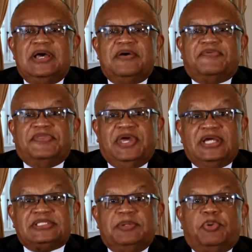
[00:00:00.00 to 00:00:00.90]
for
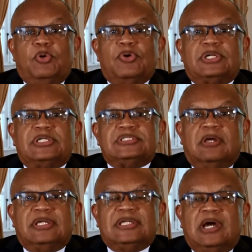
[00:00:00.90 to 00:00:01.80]
their support and
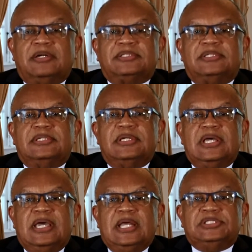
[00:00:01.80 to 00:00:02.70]
solidarity
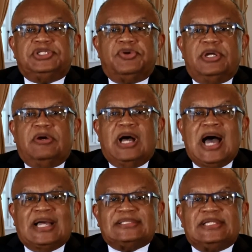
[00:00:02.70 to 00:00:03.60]
in ensuring our
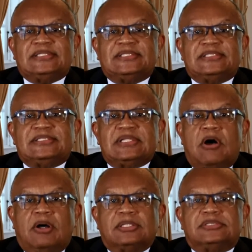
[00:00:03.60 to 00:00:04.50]
access to
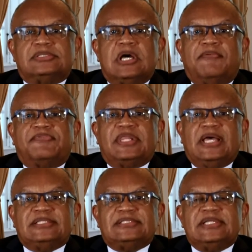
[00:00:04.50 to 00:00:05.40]
stocks of
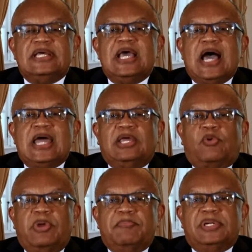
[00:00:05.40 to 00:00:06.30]
tests and
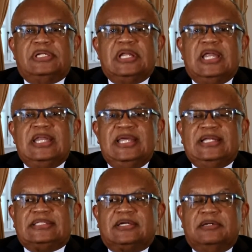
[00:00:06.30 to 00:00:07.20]
equipment needed
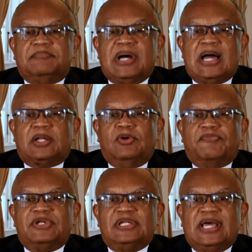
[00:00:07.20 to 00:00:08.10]
to combat
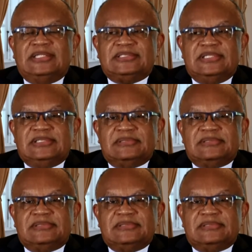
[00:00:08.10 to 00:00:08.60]
COVID-19.